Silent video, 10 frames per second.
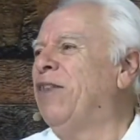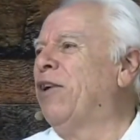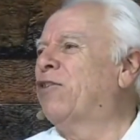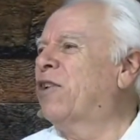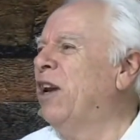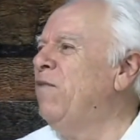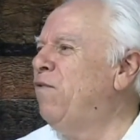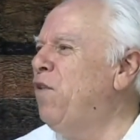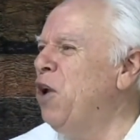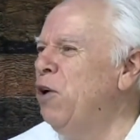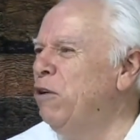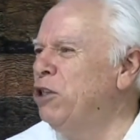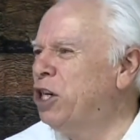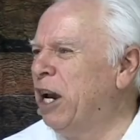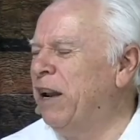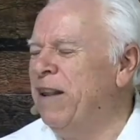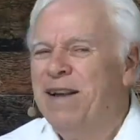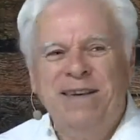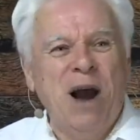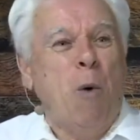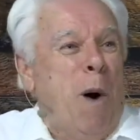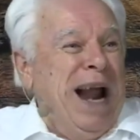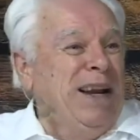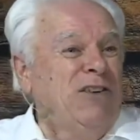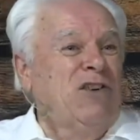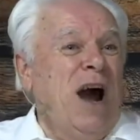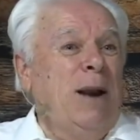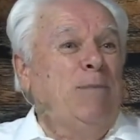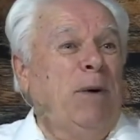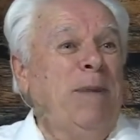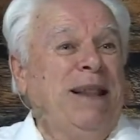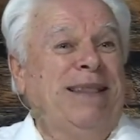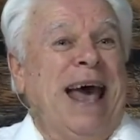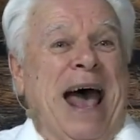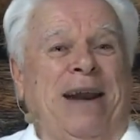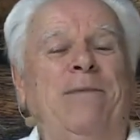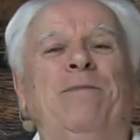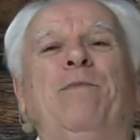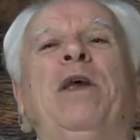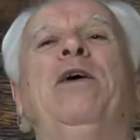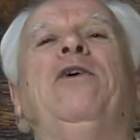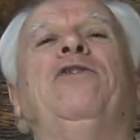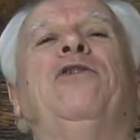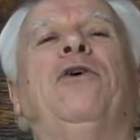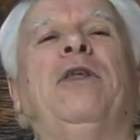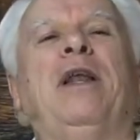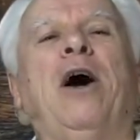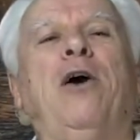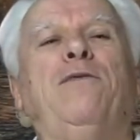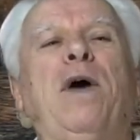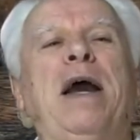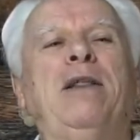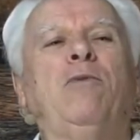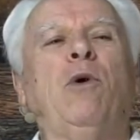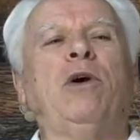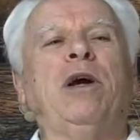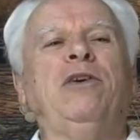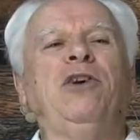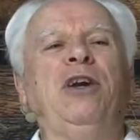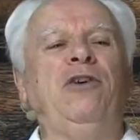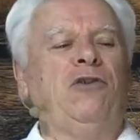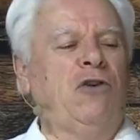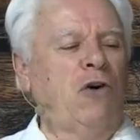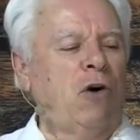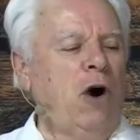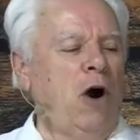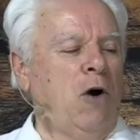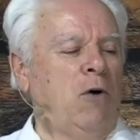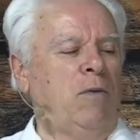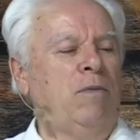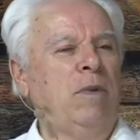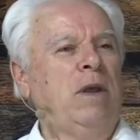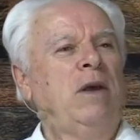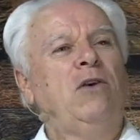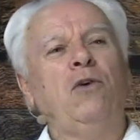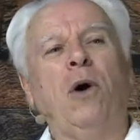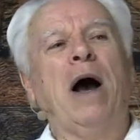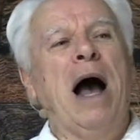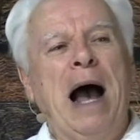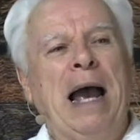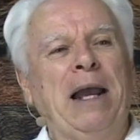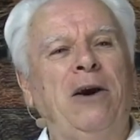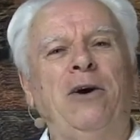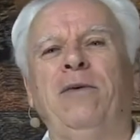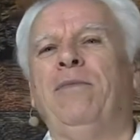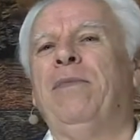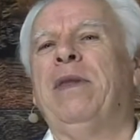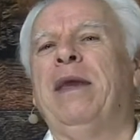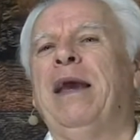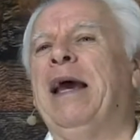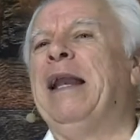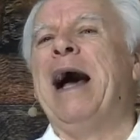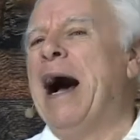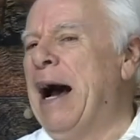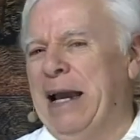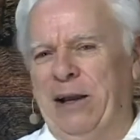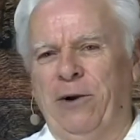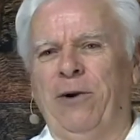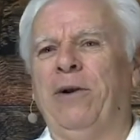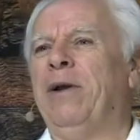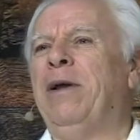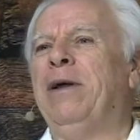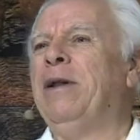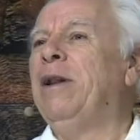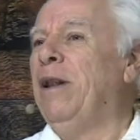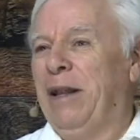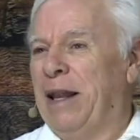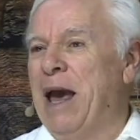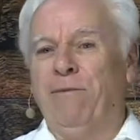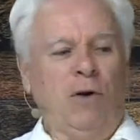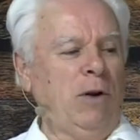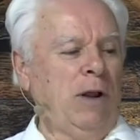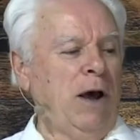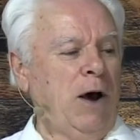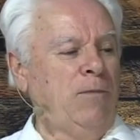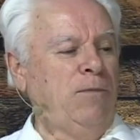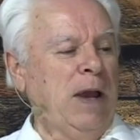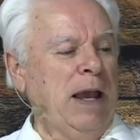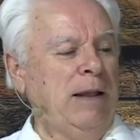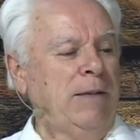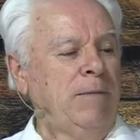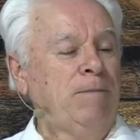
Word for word: There's confusion. Now, why does God permit that? So that our faith will continue to grow to a higher and higher level of faith.